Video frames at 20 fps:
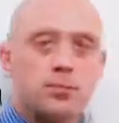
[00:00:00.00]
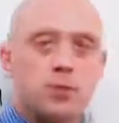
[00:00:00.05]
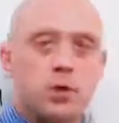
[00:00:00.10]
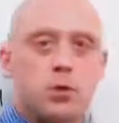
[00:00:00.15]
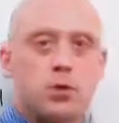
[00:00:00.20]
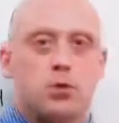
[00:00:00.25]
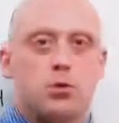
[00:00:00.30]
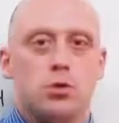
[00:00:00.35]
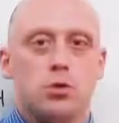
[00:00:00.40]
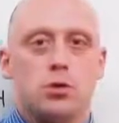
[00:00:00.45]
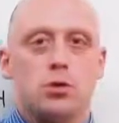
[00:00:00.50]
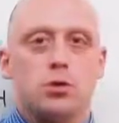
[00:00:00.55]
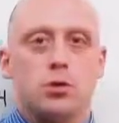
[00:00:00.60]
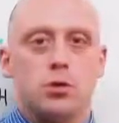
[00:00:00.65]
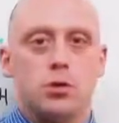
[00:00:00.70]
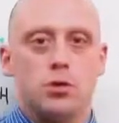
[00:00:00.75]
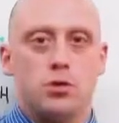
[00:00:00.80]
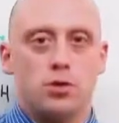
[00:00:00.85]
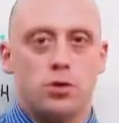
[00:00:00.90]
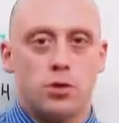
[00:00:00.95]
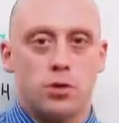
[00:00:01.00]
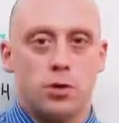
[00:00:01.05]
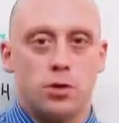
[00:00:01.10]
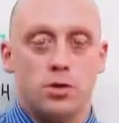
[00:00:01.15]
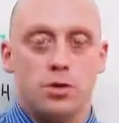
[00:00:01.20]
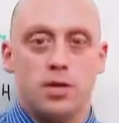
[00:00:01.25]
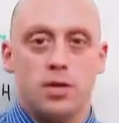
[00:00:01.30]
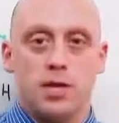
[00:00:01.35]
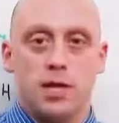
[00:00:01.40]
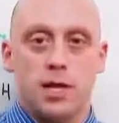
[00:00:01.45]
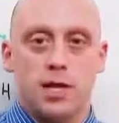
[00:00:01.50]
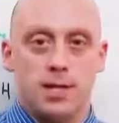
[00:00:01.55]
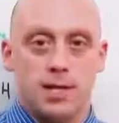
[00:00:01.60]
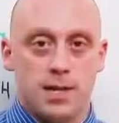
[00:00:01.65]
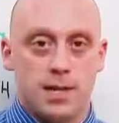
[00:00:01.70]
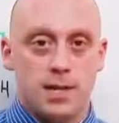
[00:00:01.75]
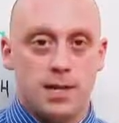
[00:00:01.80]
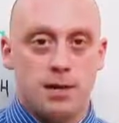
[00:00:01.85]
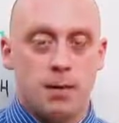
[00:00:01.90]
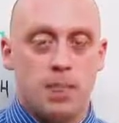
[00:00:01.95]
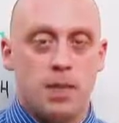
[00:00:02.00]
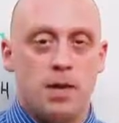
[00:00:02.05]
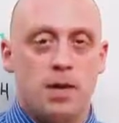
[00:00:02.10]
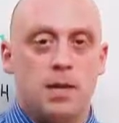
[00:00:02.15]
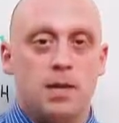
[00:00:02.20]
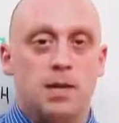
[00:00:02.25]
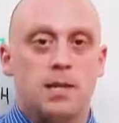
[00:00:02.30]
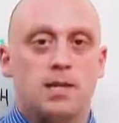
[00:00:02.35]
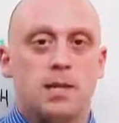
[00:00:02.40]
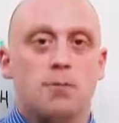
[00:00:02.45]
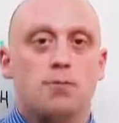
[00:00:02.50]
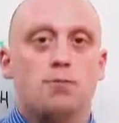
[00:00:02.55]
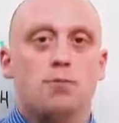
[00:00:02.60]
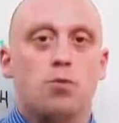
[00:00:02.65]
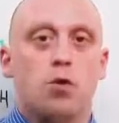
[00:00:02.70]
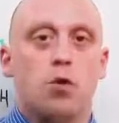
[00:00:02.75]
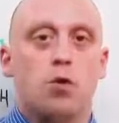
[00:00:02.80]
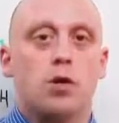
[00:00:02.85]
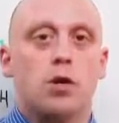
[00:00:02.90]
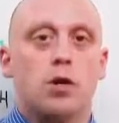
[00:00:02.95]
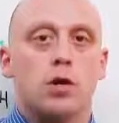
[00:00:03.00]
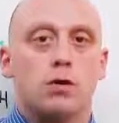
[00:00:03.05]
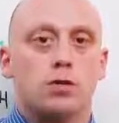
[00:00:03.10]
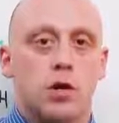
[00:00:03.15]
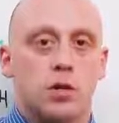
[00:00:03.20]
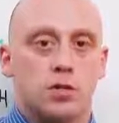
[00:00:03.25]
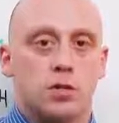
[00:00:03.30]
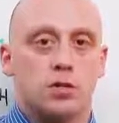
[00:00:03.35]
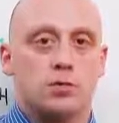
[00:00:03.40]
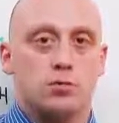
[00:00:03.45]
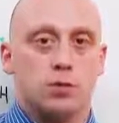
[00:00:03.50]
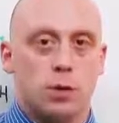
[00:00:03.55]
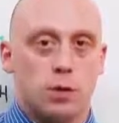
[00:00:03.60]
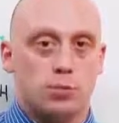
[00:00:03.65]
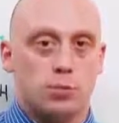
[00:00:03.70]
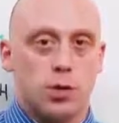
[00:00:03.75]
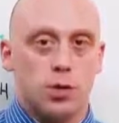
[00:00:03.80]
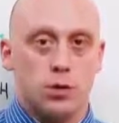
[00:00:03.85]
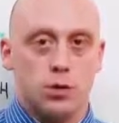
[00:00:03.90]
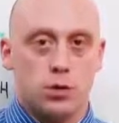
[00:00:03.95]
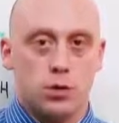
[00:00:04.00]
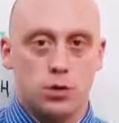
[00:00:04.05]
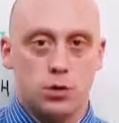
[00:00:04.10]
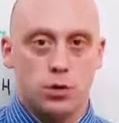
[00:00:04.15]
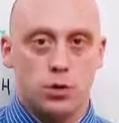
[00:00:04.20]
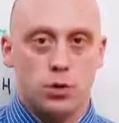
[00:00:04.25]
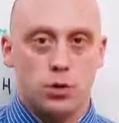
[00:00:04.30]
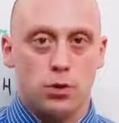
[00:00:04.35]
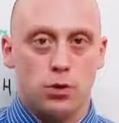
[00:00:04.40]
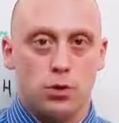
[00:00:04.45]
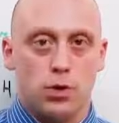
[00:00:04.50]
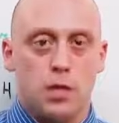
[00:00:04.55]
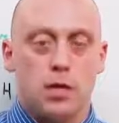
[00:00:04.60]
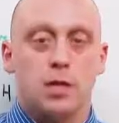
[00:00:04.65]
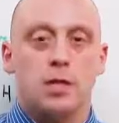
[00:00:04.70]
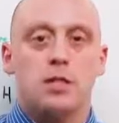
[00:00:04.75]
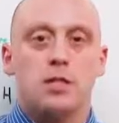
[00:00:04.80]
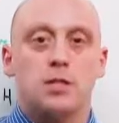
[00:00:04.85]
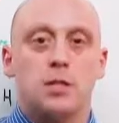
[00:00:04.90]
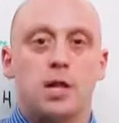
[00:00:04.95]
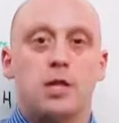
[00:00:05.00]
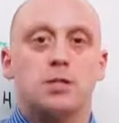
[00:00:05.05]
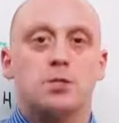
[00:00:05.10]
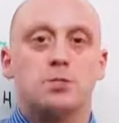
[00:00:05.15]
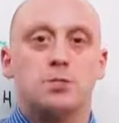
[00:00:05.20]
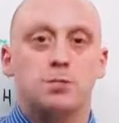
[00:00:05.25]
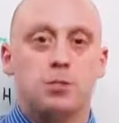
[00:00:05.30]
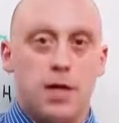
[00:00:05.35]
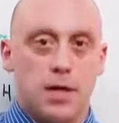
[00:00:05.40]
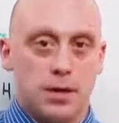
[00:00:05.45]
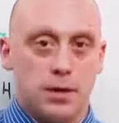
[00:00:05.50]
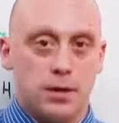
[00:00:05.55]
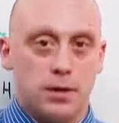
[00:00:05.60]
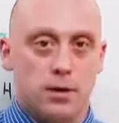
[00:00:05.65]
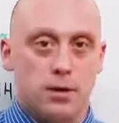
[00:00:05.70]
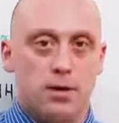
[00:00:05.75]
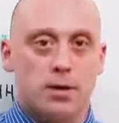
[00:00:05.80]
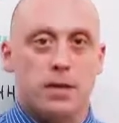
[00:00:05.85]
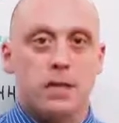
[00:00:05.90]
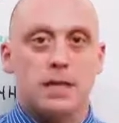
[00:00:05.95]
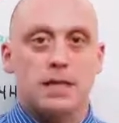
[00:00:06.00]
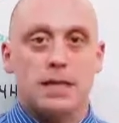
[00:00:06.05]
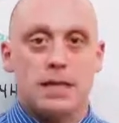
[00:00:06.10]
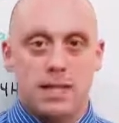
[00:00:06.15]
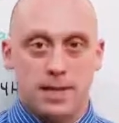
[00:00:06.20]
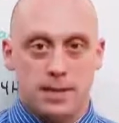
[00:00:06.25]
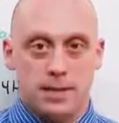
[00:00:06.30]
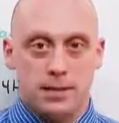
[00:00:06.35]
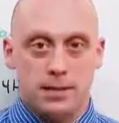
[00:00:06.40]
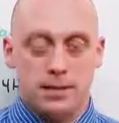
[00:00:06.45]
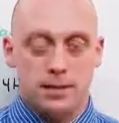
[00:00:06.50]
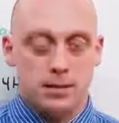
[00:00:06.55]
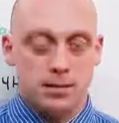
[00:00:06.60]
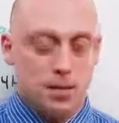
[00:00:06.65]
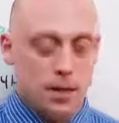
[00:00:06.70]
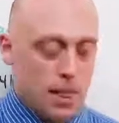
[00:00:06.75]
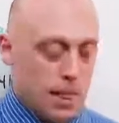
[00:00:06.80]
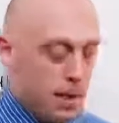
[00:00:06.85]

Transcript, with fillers: What you should learn for CKD is that more aggressive blood pressure control does better than lenient.